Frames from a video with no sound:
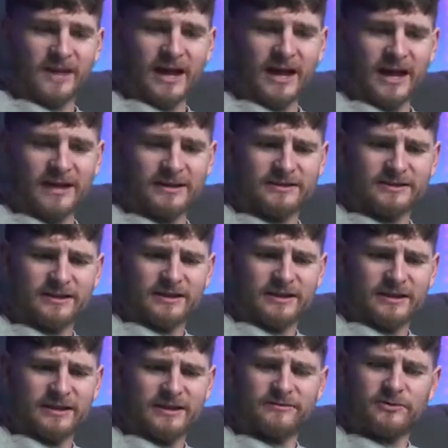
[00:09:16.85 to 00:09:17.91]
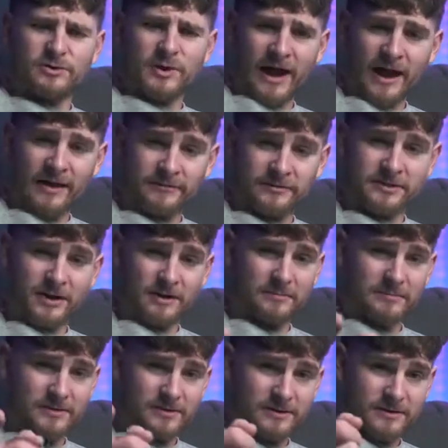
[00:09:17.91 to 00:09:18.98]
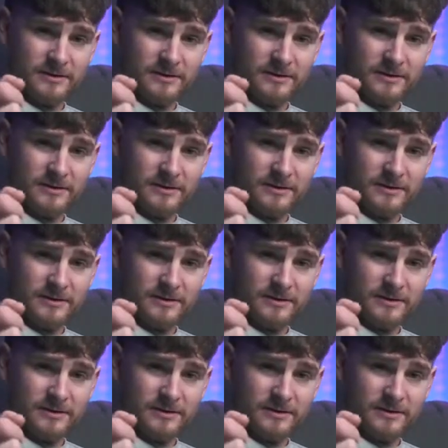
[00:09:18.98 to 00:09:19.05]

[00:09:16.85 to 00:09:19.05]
And if you have some